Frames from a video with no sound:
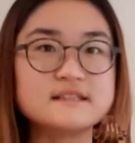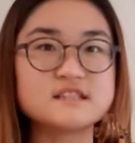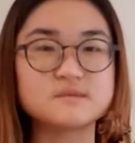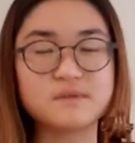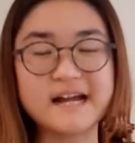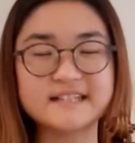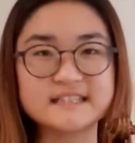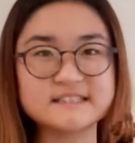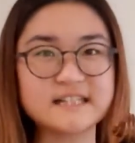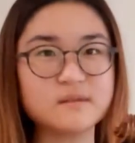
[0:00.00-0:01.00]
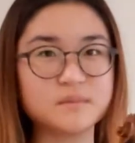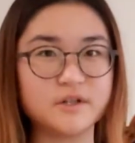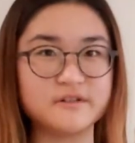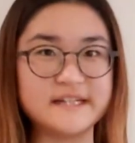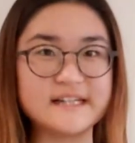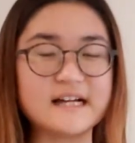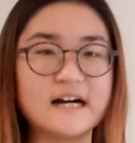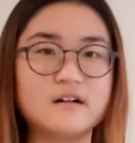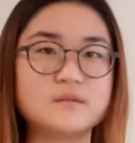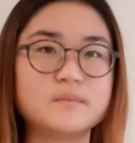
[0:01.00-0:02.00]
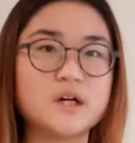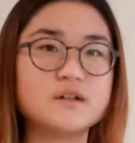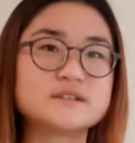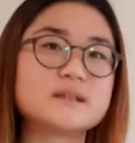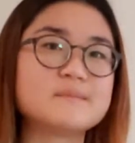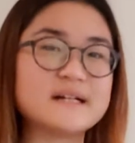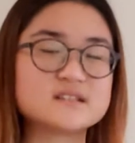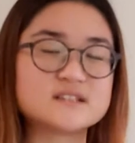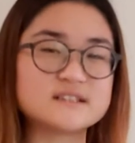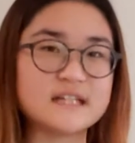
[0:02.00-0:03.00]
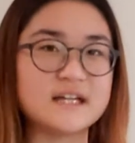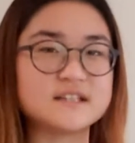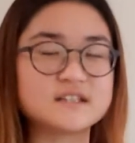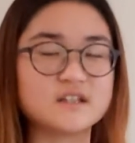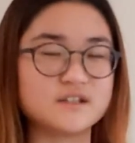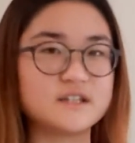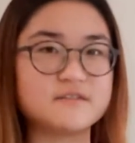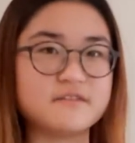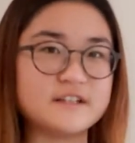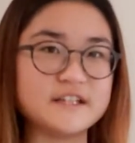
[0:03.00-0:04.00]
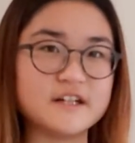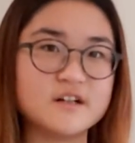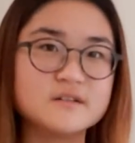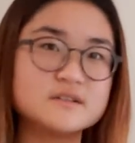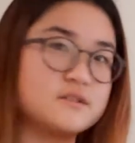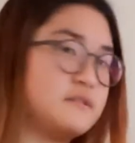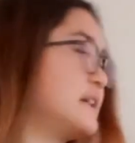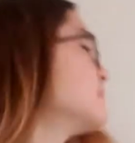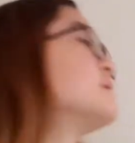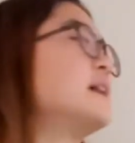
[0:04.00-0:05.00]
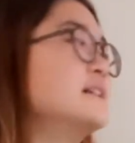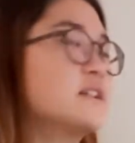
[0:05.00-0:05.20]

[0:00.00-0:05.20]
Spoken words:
To practice our bowing, I'll post some exercises on this video so we can play